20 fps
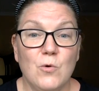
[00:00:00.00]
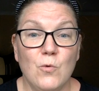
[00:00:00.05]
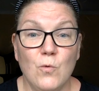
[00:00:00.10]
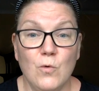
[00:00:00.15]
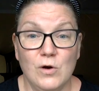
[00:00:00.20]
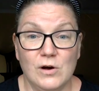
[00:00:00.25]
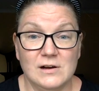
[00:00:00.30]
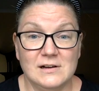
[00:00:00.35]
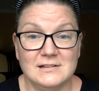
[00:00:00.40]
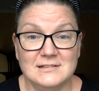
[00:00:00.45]

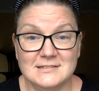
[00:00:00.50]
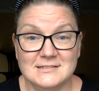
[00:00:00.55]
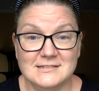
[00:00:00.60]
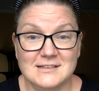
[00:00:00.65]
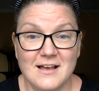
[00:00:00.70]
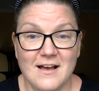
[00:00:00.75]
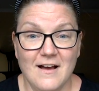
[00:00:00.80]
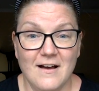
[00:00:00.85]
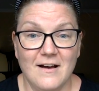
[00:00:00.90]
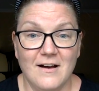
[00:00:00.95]

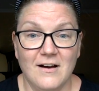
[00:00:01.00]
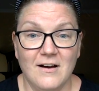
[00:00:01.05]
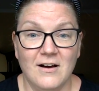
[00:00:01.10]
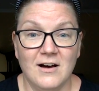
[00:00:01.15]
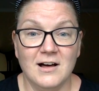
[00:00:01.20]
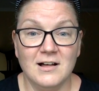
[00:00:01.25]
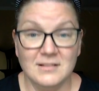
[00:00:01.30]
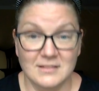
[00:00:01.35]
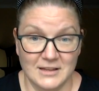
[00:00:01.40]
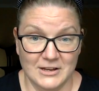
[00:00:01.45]
was
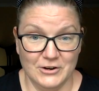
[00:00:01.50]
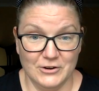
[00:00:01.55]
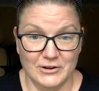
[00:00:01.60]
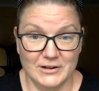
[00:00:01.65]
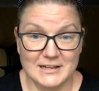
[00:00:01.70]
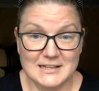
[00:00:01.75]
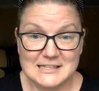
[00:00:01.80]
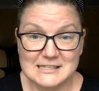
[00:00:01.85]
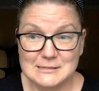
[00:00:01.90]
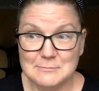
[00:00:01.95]

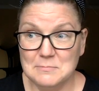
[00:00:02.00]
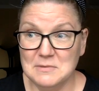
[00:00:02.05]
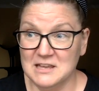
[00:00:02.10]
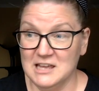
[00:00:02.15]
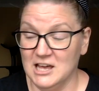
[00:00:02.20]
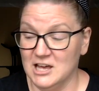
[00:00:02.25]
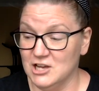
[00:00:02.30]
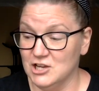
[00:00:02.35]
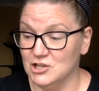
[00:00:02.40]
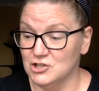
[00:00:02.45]
hilarious
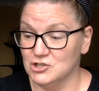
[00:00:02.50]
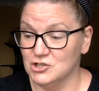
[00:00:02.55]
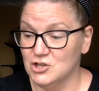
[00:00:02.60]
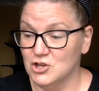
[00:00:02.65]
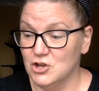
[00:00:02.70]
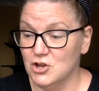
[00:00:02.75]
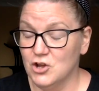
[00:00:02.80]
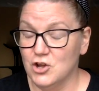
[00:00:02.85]
because